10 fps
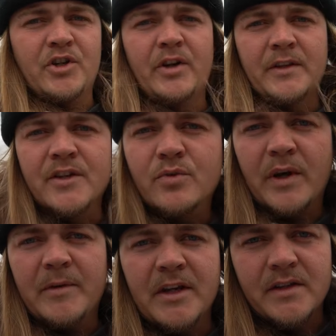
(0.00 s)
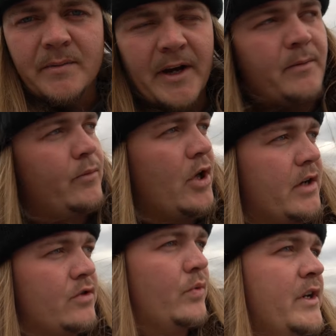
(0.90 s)
turning this way because it might
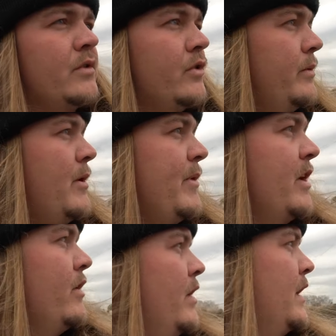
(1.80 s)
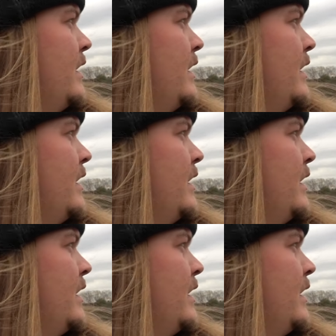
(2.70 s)
block the wind a little bit better.